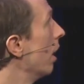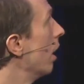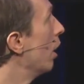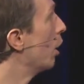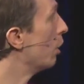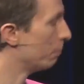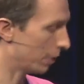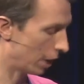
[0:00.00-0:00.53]

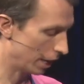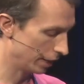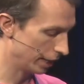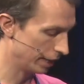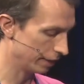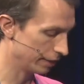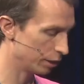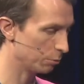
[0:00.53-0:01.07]
And
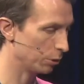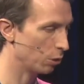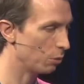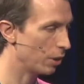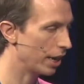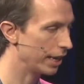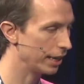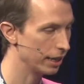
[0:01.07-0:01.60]
in a similar
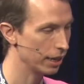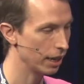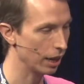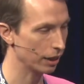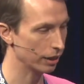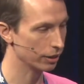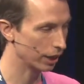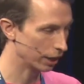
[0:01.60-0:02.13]
way,
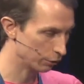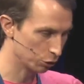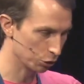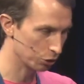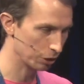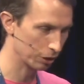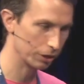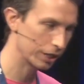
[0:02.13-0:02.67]
kind of
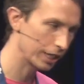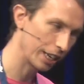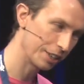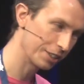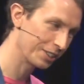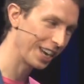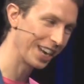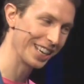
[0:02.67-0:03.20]
just to
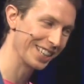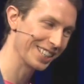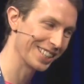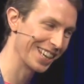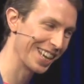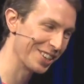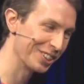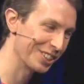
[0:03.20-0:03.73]
tie it
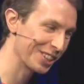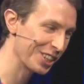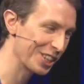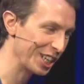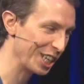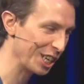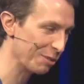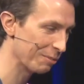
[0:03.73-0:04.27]
together as a
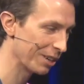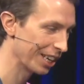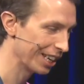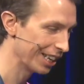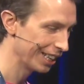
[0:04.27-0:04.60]
theme,